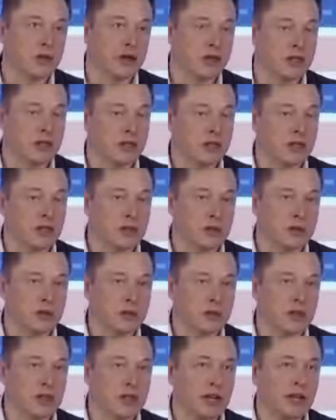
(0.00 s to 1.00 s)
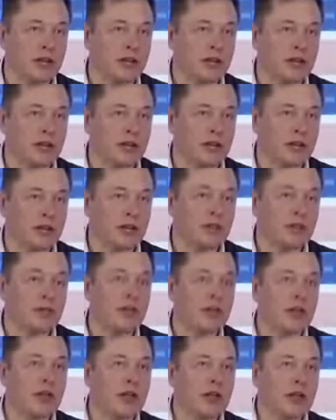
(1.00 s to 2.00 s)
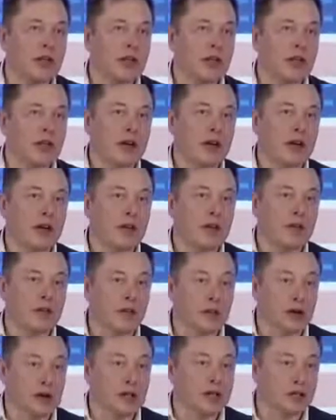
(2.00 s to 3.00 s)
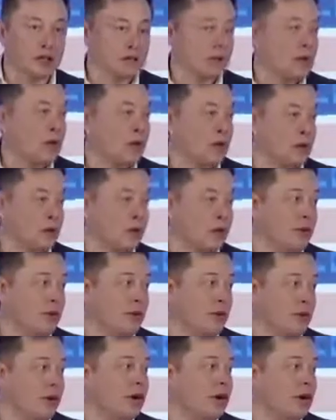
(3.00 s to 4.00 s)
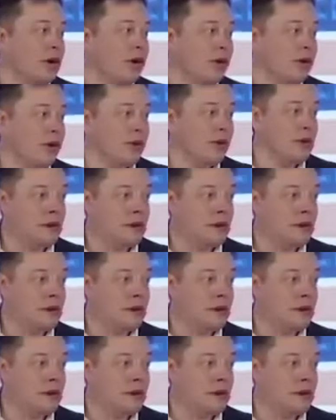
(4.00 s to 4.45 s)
capacity of the oceans and atmosphere, the market system works very well.